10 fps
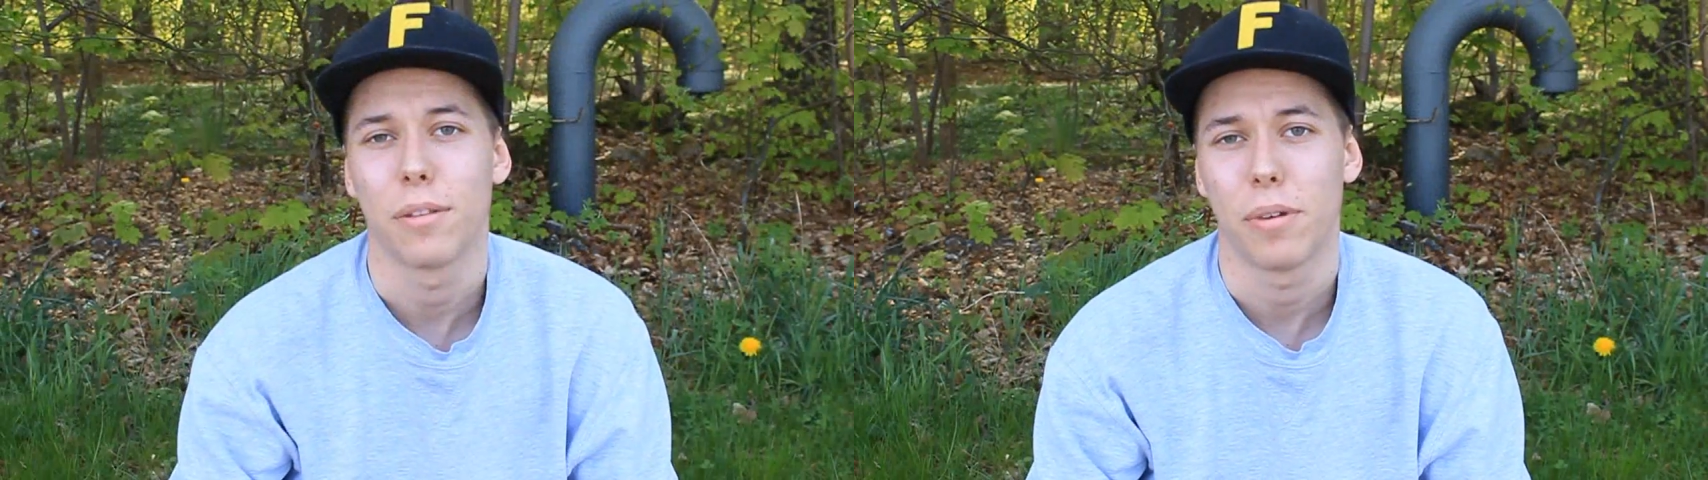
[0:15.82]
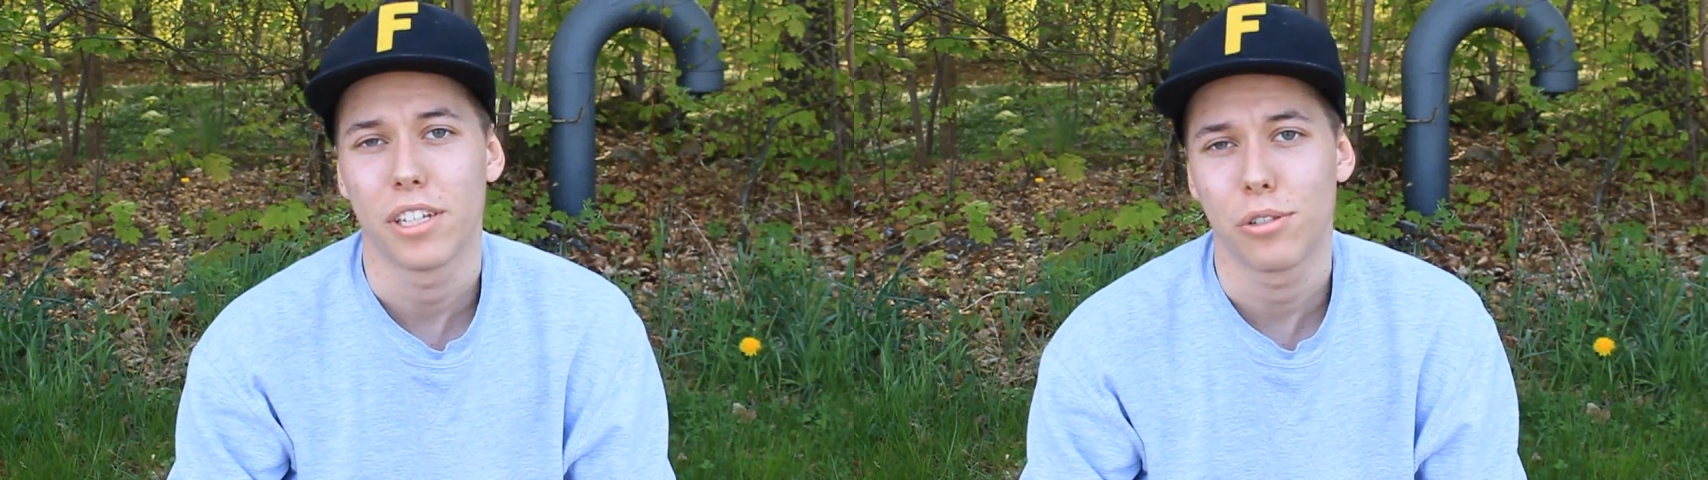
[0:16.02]

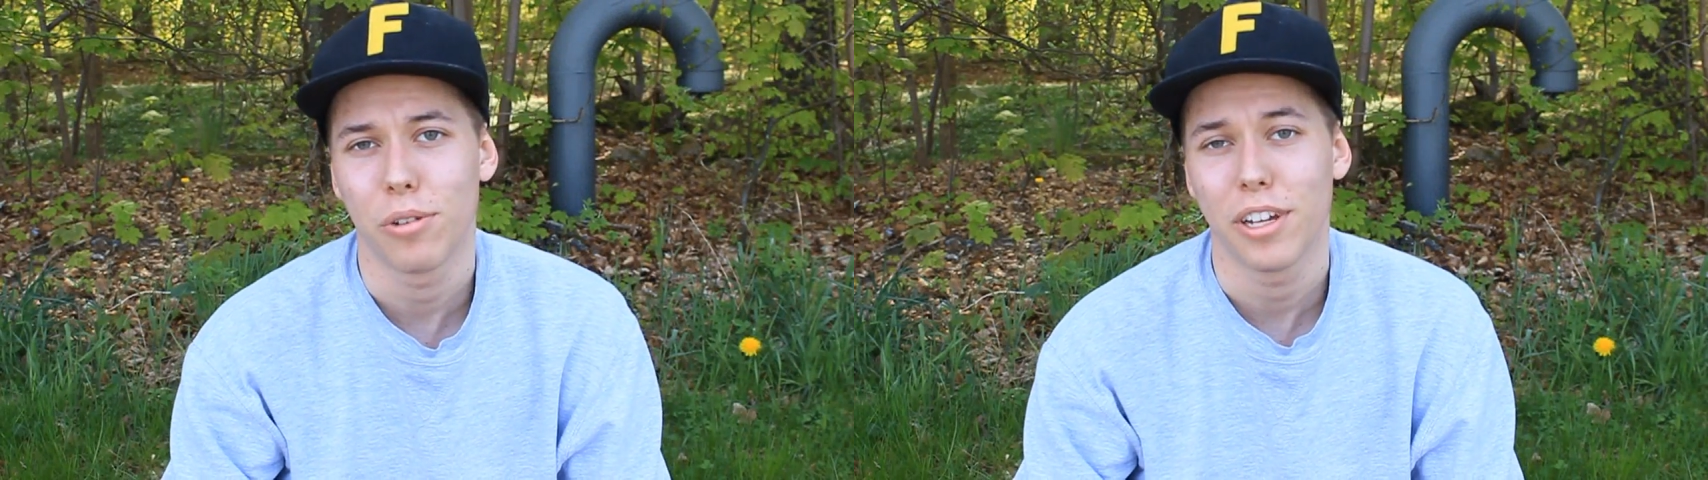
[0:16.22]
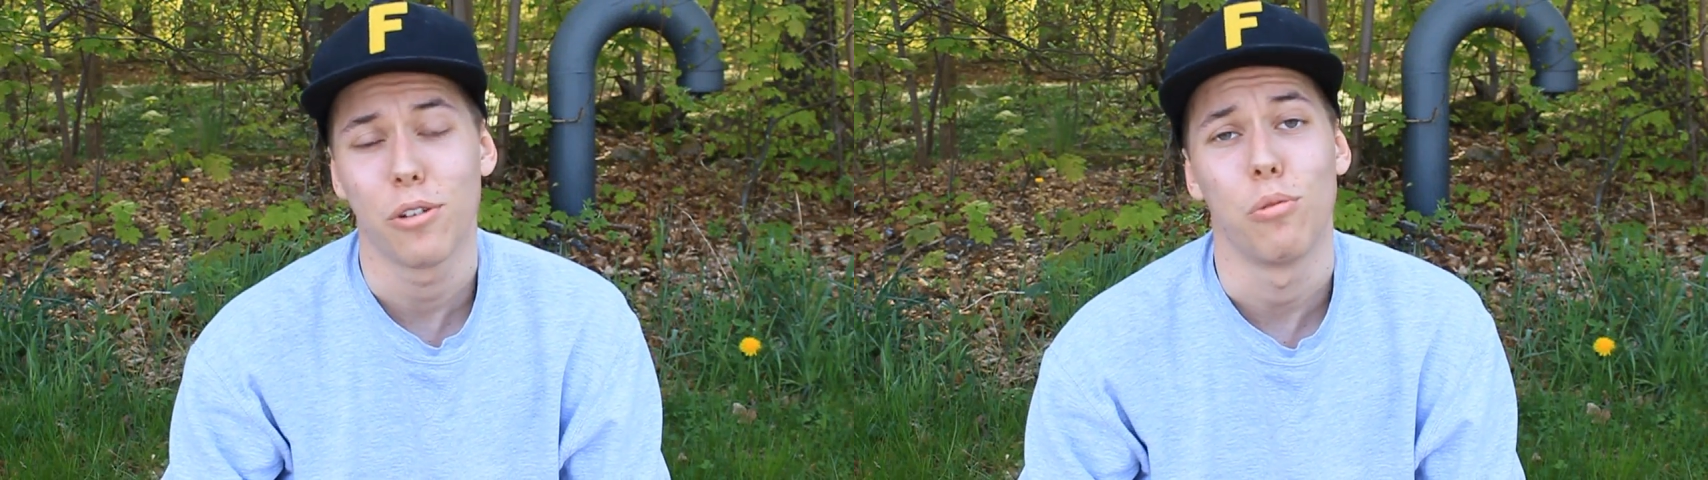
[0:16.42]
the best
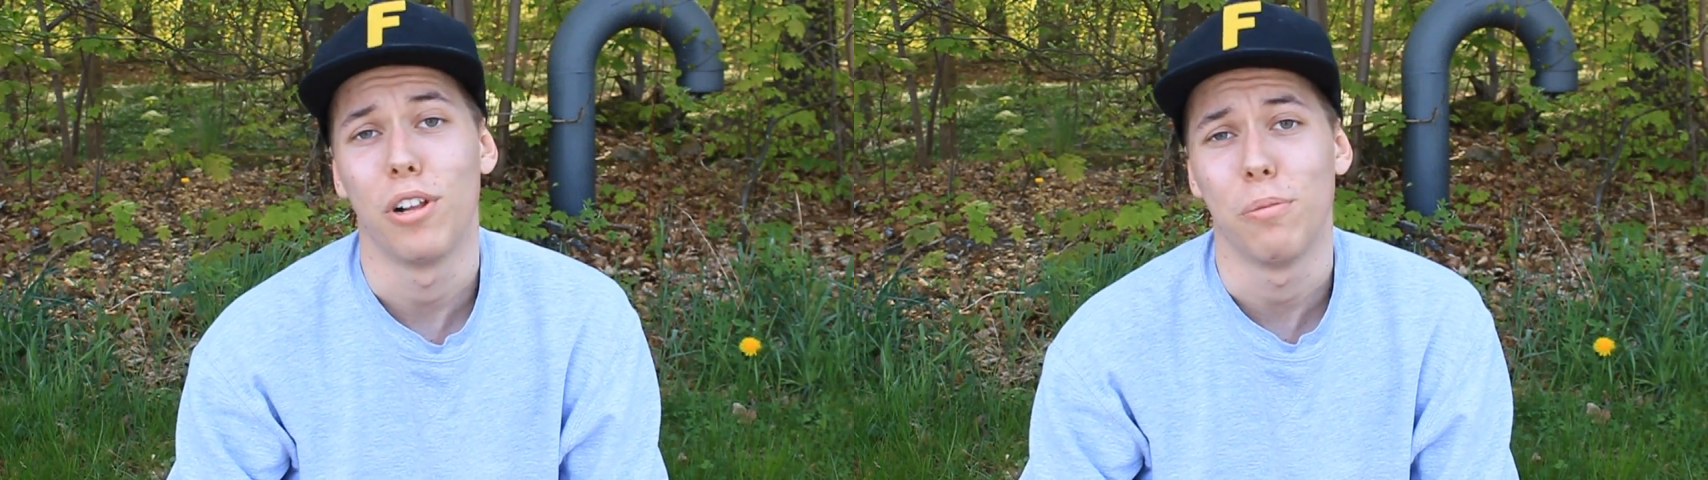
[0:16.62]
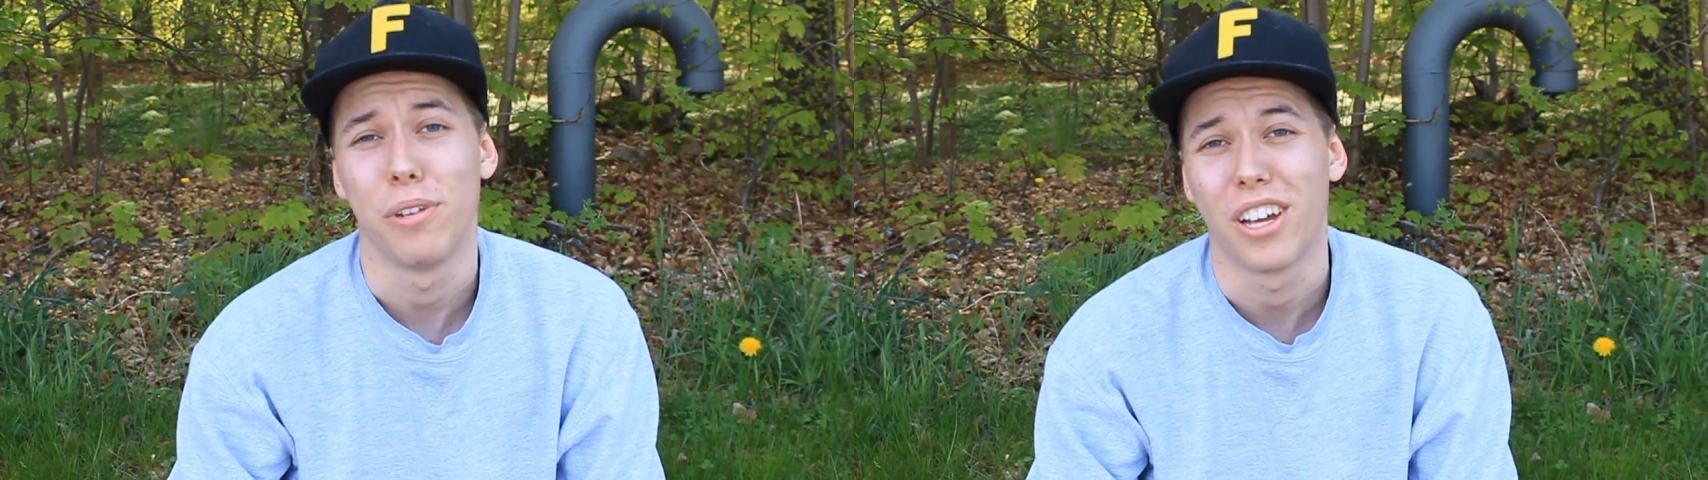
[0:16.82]
way?
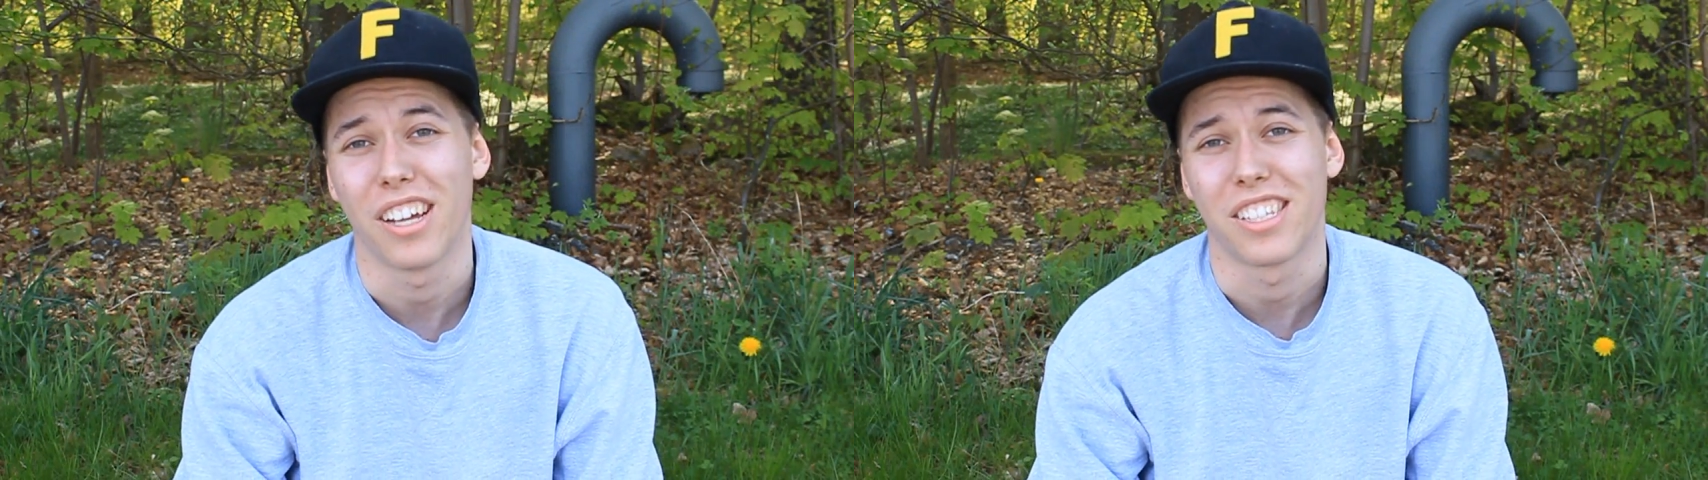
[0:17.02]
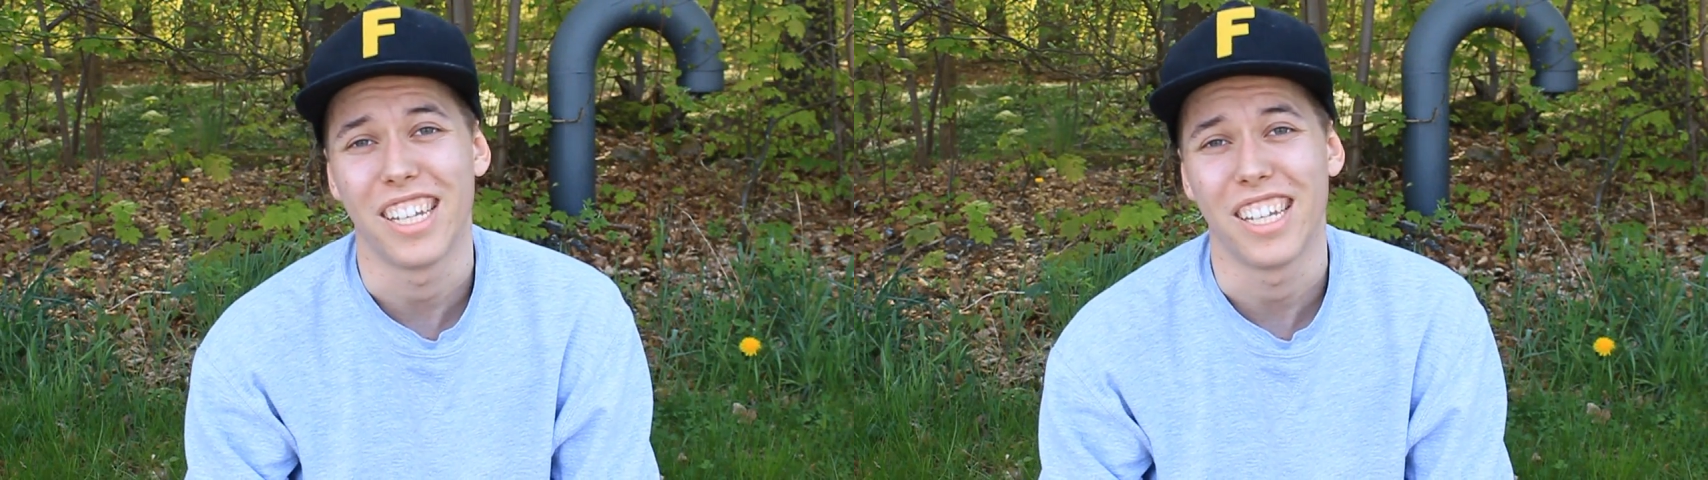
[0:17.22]
Well, because